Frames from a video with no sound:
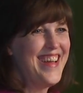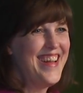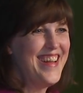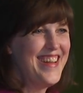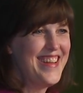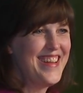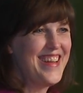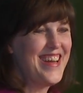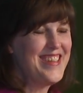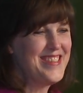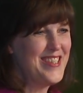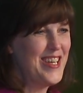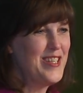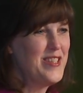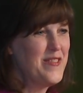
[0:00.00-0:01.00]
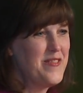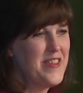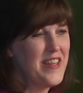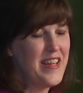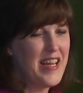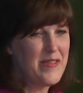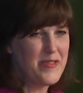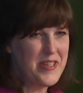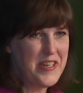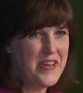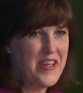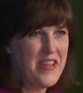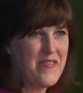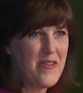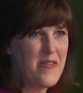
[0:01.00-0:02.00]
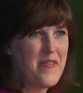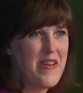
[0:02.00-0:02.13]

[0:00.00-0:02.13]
and I said to the librarian, well,